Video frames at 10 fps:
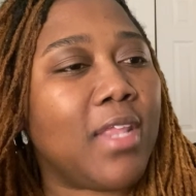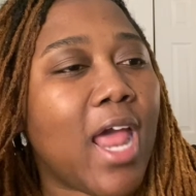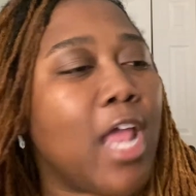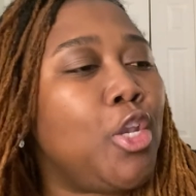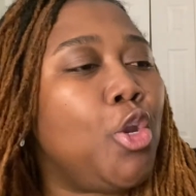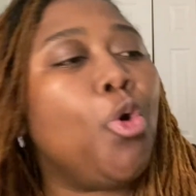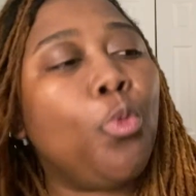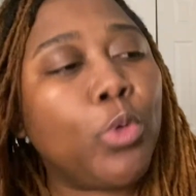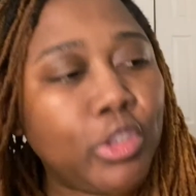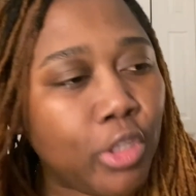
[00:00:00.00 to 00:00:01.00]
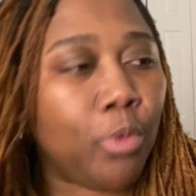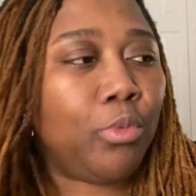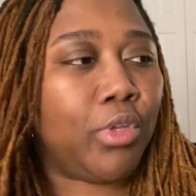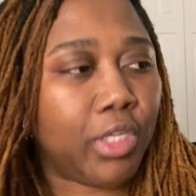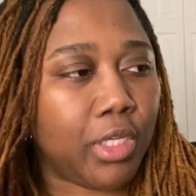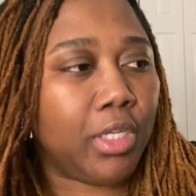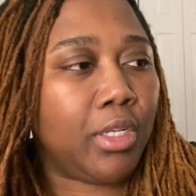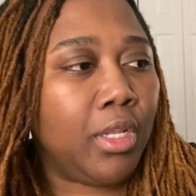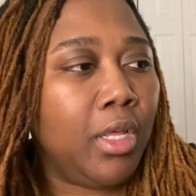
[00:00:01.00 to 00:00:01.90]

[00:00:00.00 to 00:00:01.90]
I knew was no good.